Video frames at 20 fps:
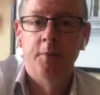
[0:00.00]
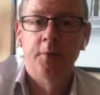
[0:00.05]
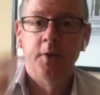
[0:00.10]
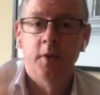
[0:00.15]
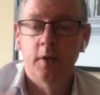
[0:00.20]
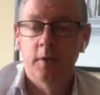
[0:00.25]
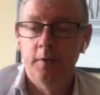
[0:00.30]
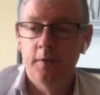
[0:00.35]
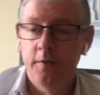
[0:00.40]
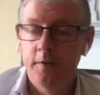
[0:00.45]

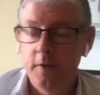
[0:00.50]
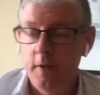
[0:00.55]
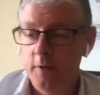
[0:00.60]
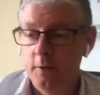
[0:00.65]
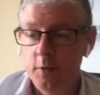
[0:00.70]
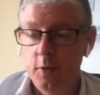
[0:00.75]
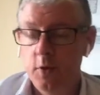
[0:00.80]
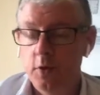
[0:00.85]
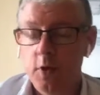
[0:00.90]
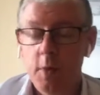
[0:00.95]
So
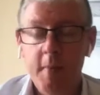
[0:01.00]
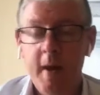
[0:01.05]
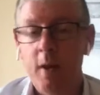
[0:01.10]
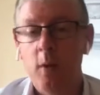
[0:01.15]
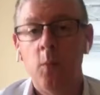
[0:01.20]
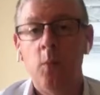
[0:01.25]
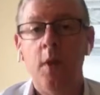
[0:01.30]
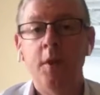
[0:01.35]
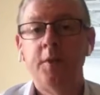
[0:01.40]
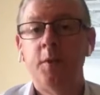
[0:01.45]
no matter
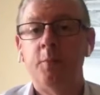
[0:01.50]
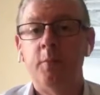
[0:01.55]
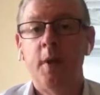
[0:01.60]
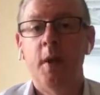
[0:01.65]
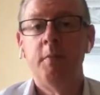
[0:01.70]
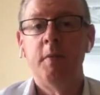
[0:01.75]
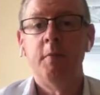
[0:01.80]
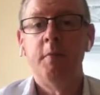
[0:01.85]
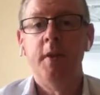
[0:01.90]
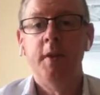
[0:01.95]
what the
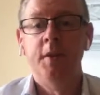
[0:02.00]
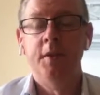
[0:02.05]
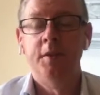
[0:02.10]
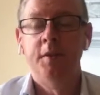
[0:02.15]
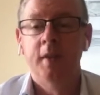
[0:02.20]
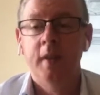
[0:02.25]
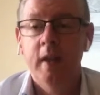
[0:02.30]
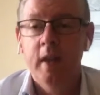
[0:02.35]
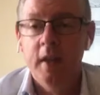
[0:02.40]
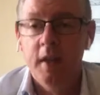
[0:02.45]
problem is,
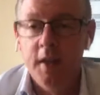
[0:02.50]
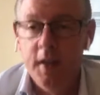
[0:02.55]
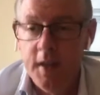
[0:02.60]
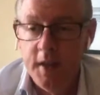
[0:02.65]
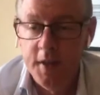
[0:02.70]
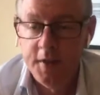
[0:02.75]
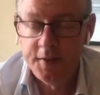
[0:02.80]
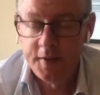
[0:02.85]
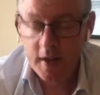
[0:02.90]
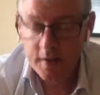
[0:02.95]

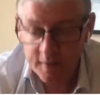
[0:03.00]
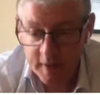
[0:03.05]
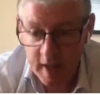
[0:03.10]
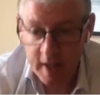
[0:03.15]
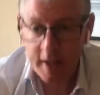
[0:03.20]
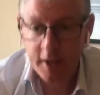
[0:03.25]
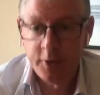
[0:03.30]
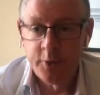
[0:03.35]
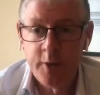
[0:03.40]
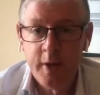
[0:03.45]
instead of
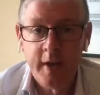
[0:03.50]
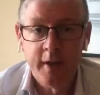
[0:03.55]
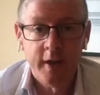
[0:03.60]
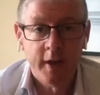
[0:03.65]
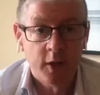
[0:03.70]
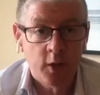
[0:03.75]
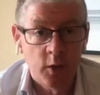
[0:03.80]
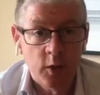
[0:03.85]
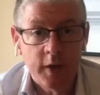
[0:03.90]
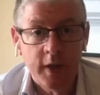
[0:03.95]
getting triggered
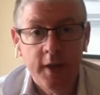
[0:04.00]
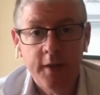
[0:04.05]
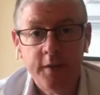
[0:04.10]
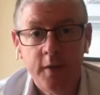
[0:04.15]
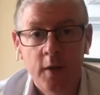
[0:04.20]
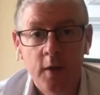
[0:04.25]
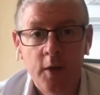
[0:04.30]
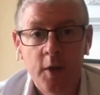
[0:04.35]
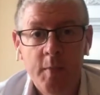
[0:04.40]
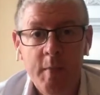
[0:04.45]
and going into
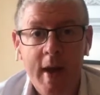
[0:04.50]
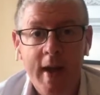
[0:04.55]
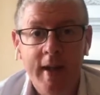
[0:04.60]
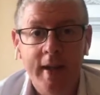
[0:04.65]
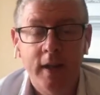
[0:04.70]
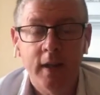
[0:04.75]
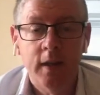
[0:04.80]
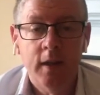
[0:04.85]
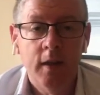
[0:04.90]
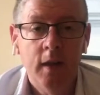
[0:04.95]
automatic,